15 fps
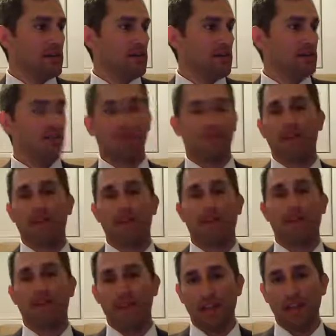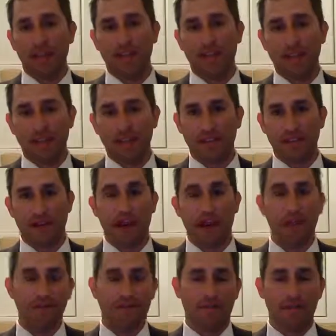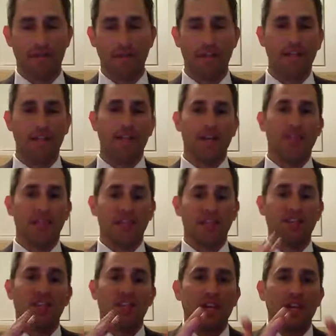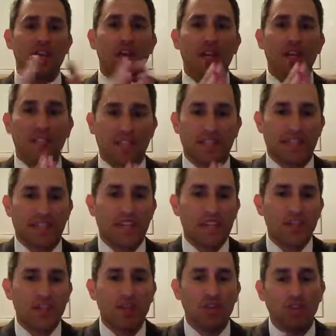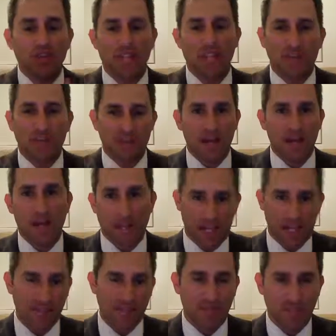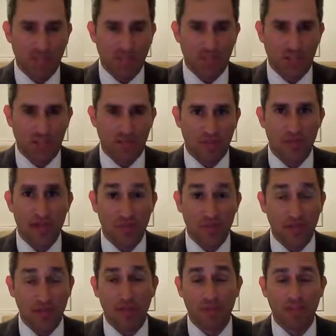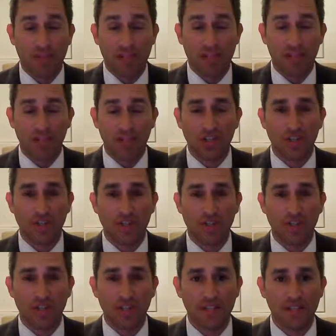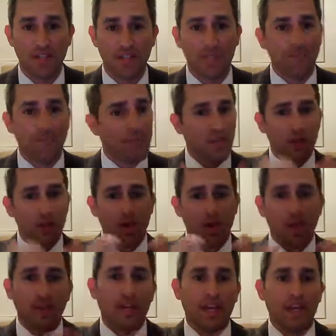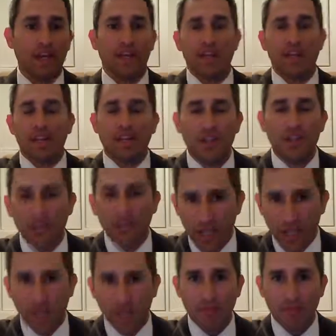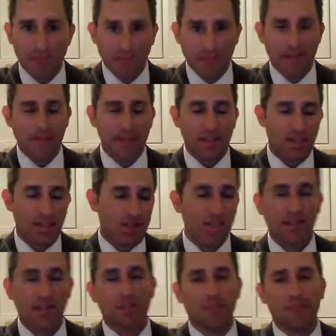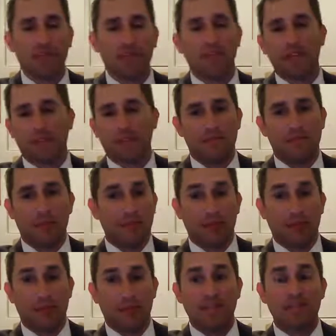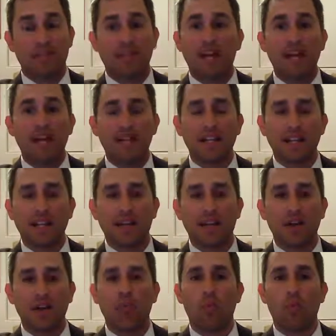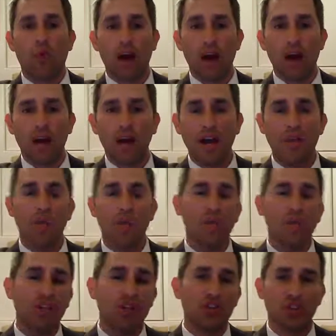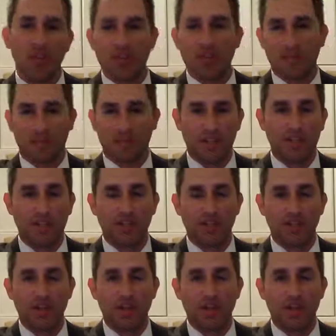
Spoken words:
superior to anything that I've read, because let's say you don't take my explanation or my interpretation of the events. Okay, you tell me, and I'd be delighted to hear what is your explanation?